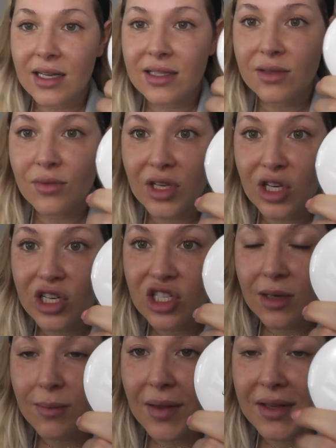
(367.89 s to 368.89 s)
It's the
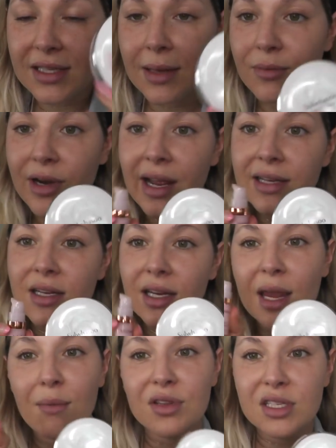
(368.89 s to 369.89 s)
cushion by the same brand, and
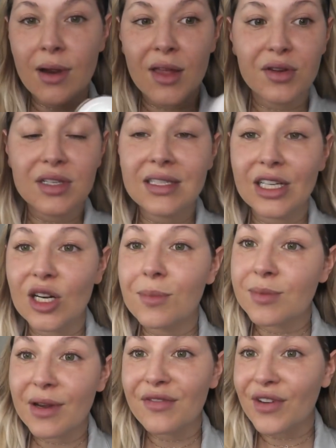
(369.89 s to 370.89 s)
it came with some other
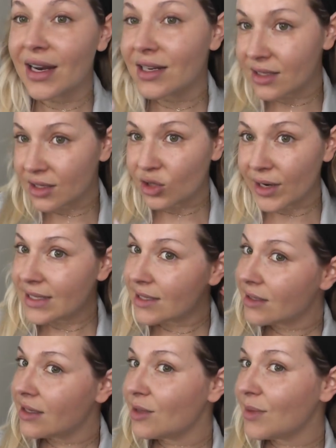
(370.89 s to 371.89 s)
serums. My friend Grace
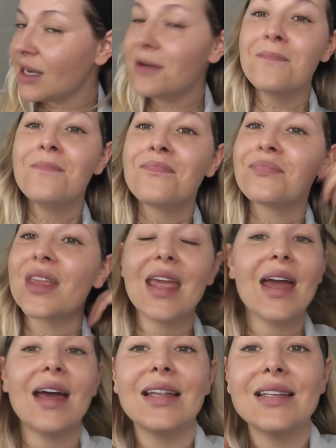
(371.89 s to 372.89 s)
sent it to me,
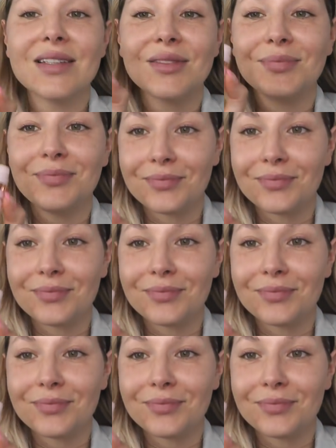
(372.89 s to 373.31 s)
and